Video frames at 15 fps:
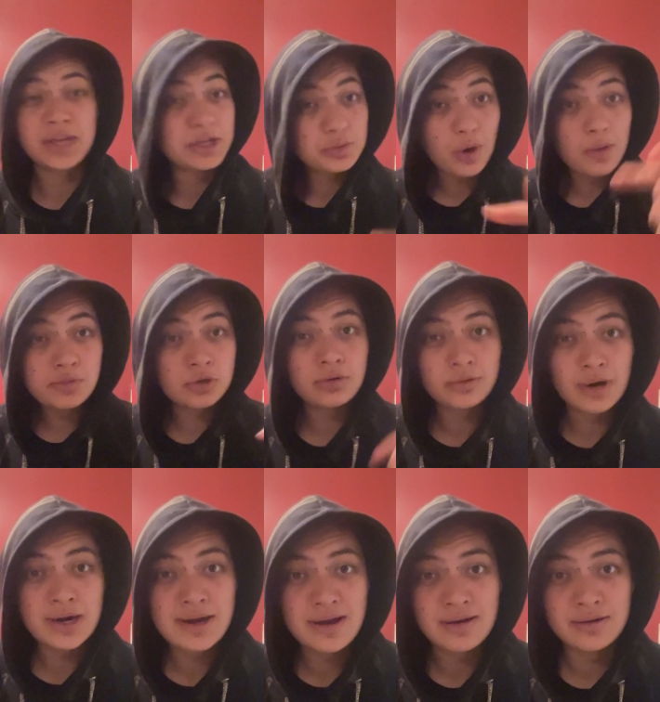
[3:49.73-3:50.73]
That's what I'm doing
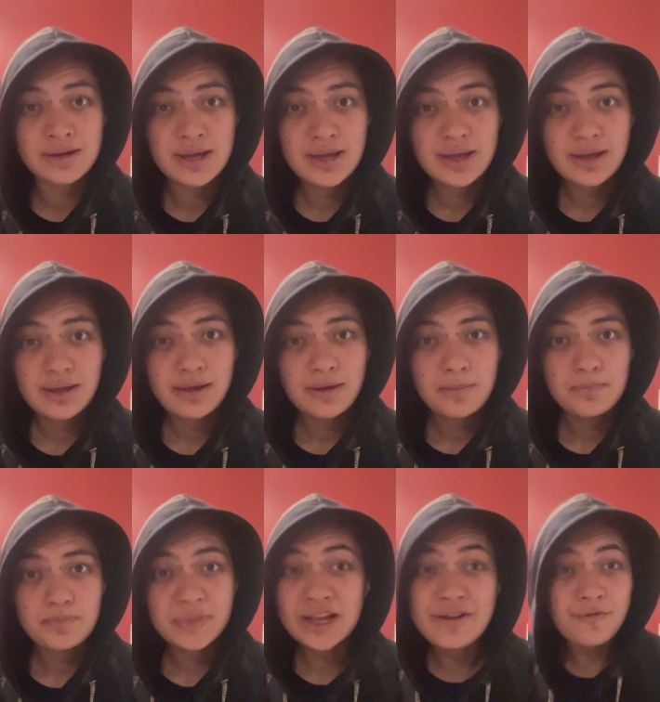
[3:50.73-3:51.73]
right now.
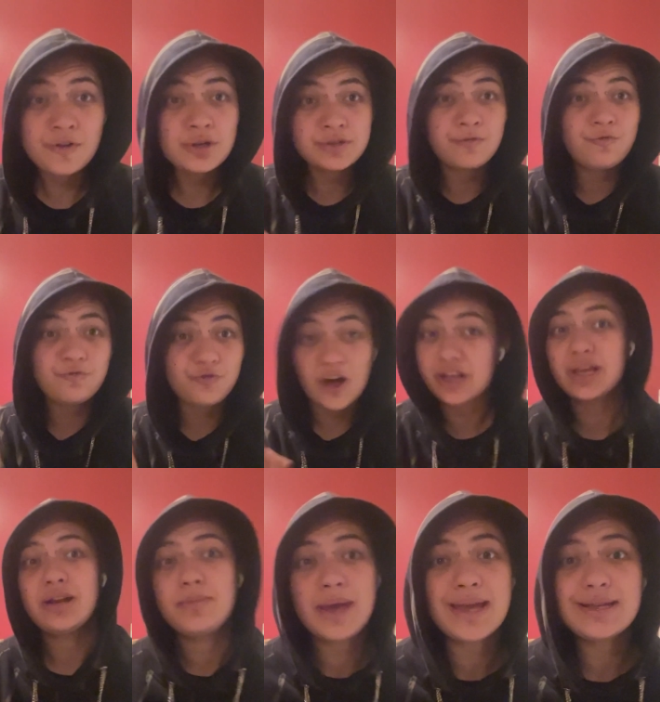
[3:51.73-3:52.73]
And it feels fucking
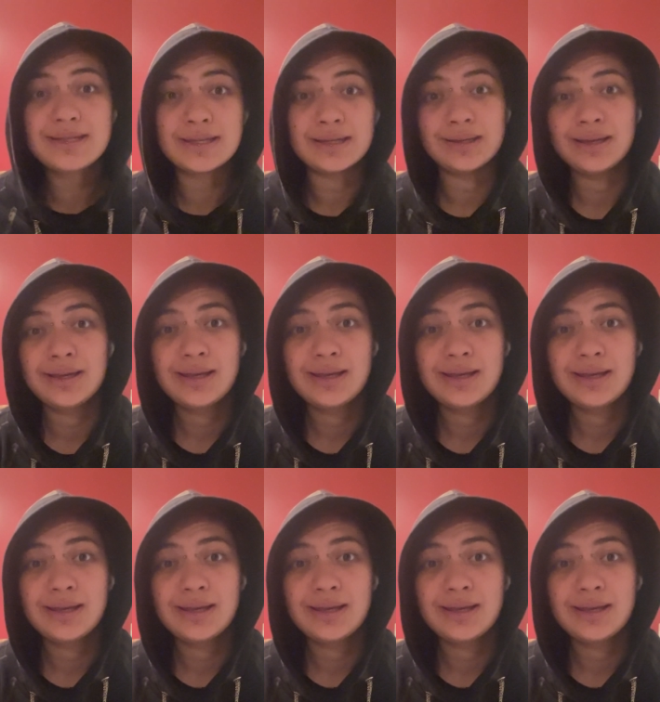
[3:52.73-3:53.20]
amazing